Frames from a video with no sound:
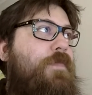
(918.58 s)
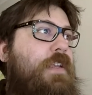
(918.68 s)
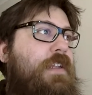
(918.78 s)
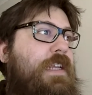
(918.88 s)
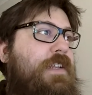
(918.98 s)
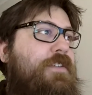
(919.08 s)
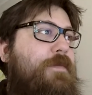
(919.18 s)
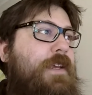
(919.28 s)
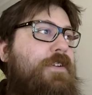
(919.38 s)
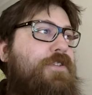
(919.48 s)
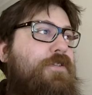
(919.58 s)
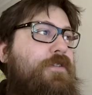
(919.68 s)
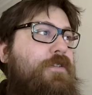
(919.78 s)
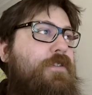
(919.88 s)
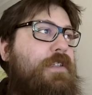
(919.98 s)
you need to make
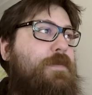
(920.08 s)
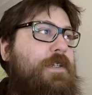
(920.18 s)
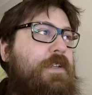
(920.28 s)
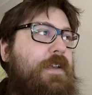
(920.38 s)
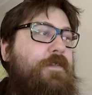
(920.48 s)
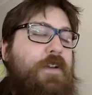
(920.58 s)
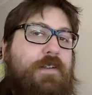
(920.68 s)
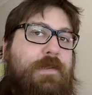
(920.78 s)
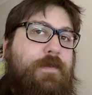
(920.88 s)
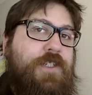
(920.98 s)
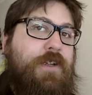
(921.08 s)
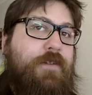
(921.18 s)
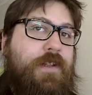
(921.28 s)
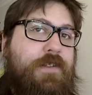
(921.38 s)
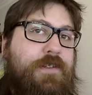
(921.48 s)
sure, especially if you've got someone
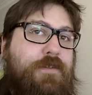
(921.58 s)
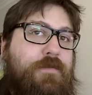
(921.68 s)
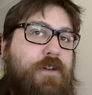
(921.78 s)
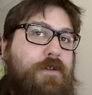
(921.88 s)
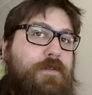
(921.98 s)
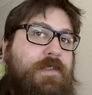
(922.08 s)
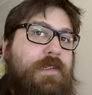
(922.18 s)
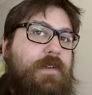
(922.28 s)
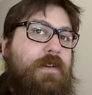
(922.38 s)
sharing those two roles,